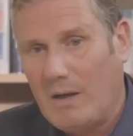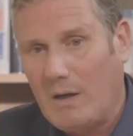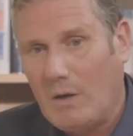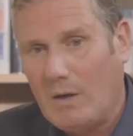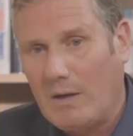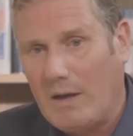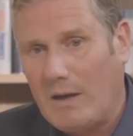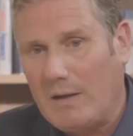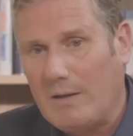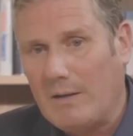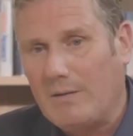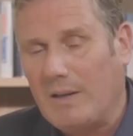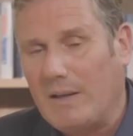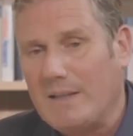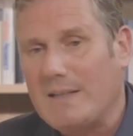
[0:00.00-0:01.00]
Uh,
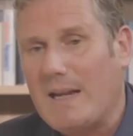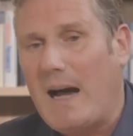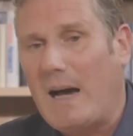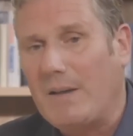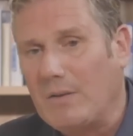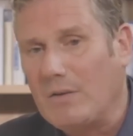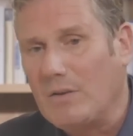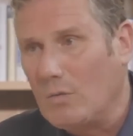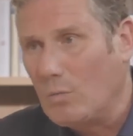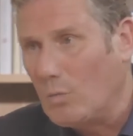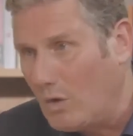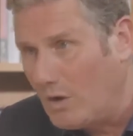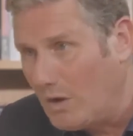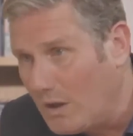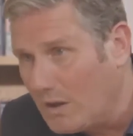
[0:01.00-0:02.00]
things other
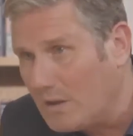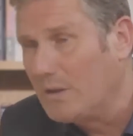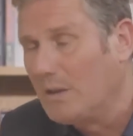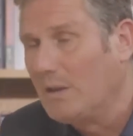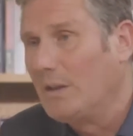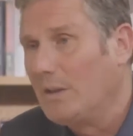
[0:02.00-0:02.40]
than work...